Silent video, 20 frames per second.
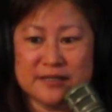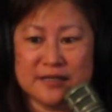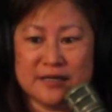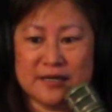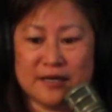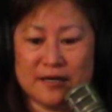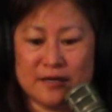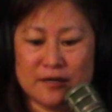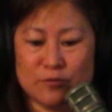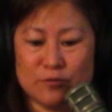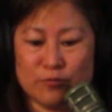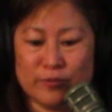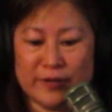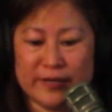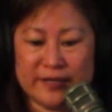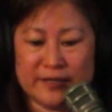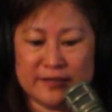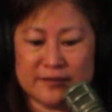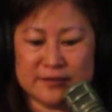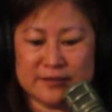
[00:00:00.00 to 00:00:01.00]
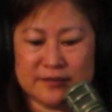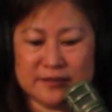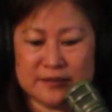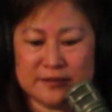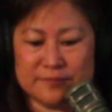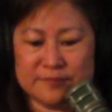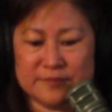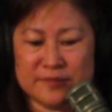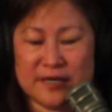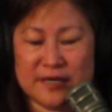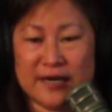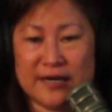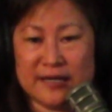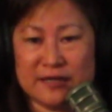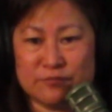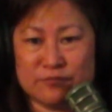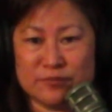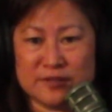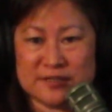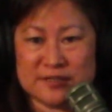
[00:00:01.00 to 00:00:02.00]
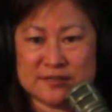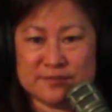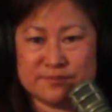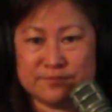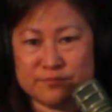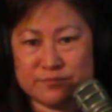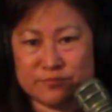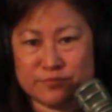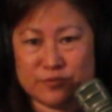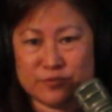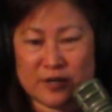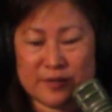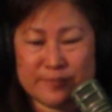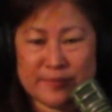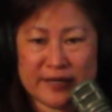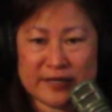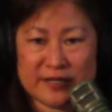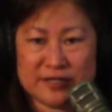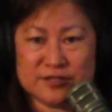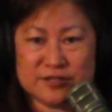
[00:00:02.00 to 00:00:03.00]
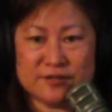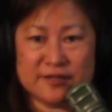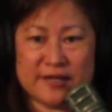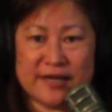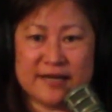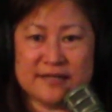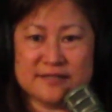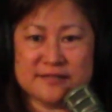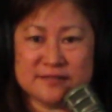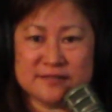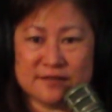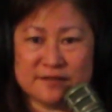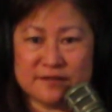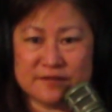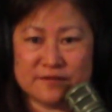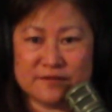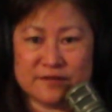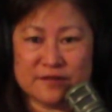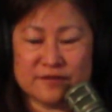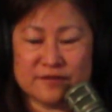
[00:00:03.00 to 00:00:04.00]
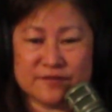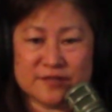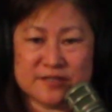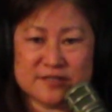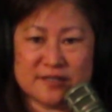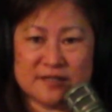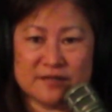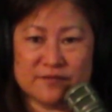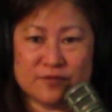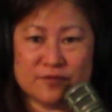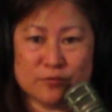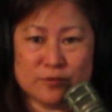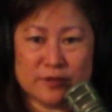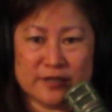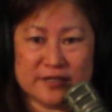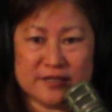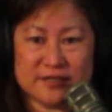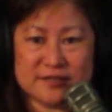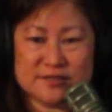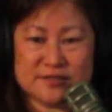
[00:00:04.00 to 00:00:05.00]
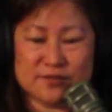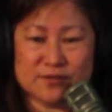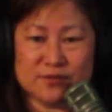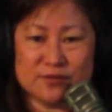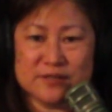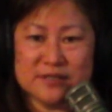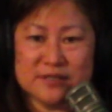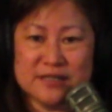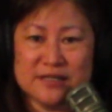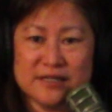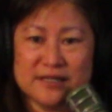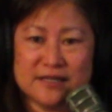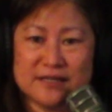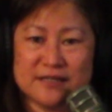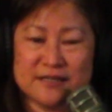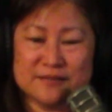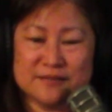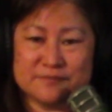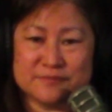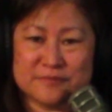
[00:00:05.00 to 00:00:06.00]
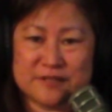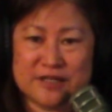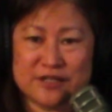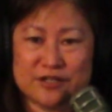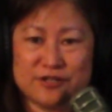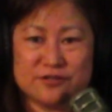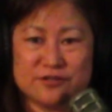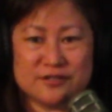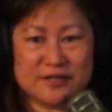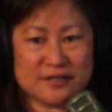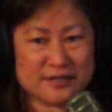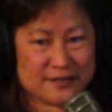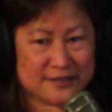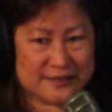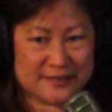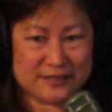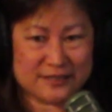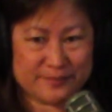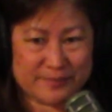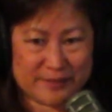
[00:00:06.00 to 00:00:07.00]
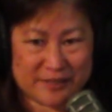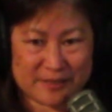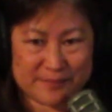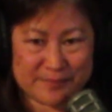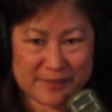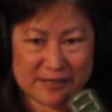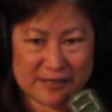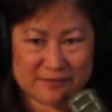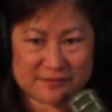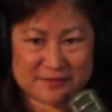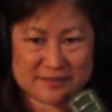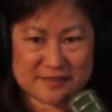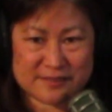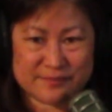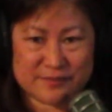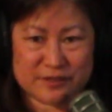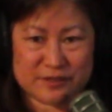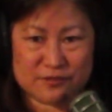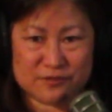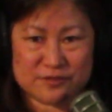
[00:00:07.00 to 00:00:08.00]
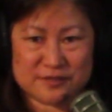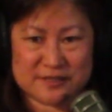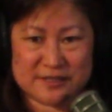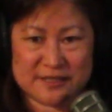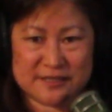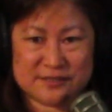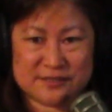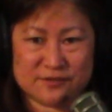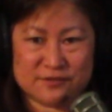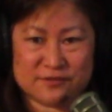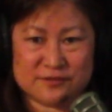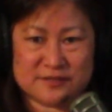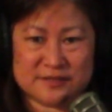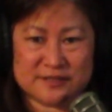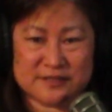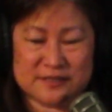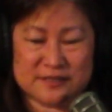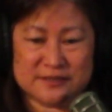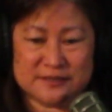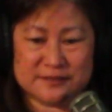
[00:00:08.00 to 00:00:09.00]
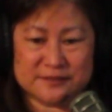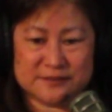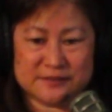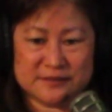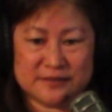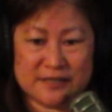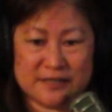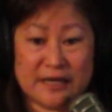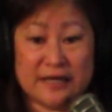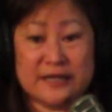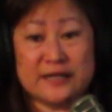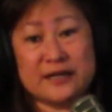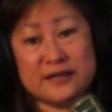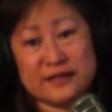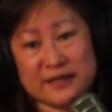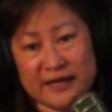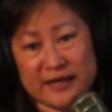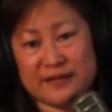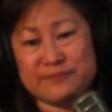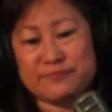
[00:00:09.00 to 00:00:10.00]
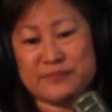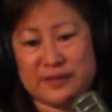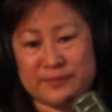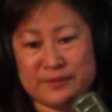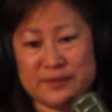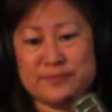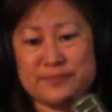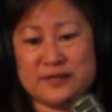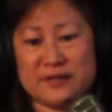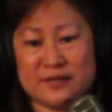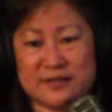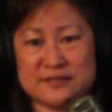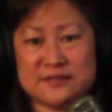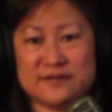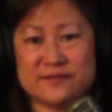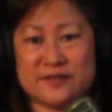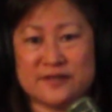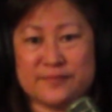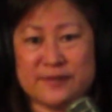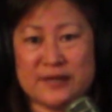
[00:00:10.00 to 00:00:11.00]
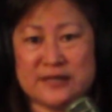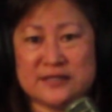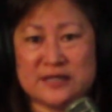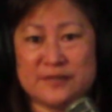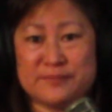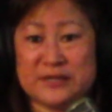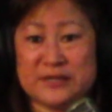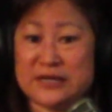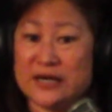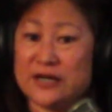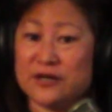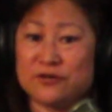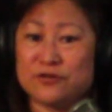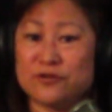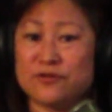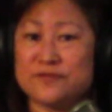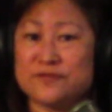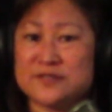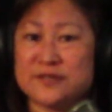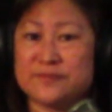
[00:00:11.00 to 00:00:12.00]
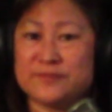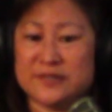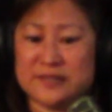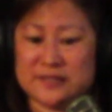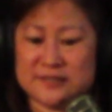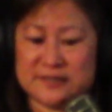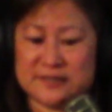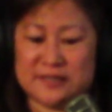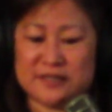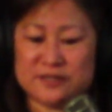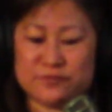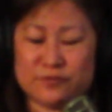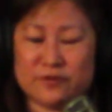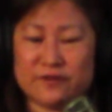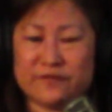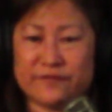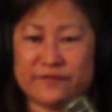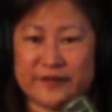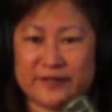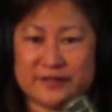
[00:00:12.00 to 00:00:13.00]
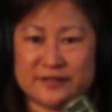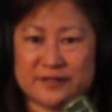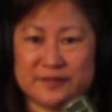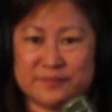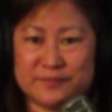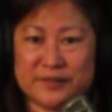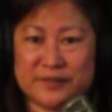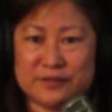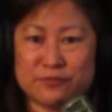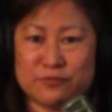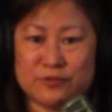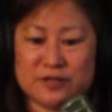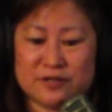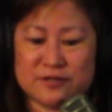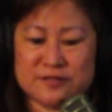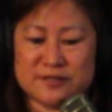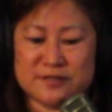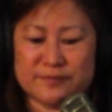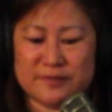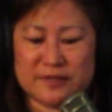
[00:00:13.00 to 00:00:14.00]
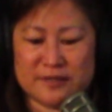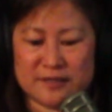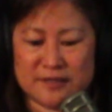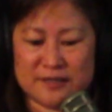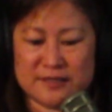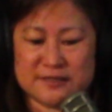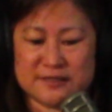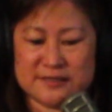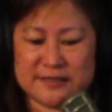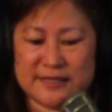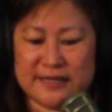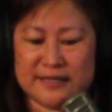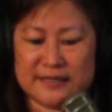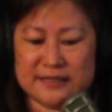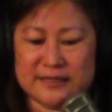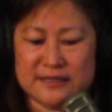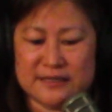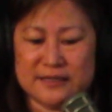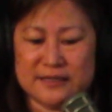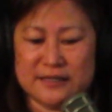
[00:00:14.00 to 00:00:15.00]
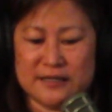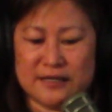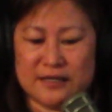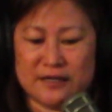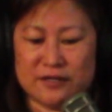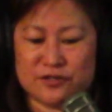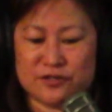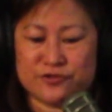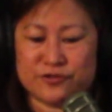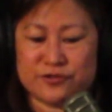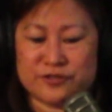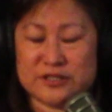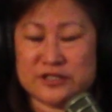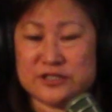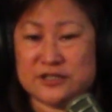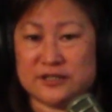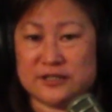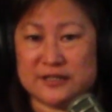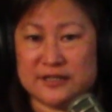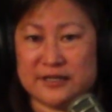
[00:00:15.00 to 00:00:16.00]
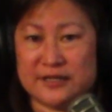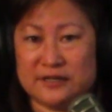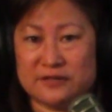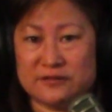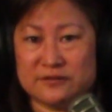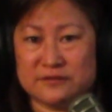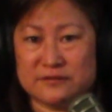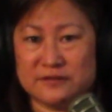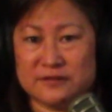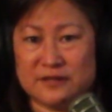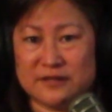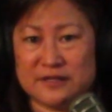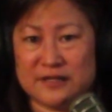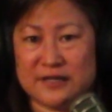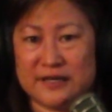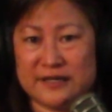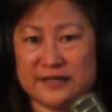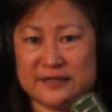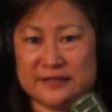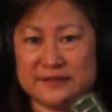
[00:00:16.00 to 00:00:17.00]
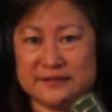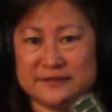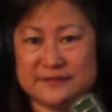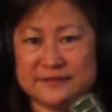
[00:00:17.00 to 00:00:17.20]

when the island was brought back into the hands of the state of Hawaii. So can you talk a little bit about some of those things? And again, maybe because of the pandemic, I don't know if some of these things were affected, but what are some of the things that are traditionally held on the island?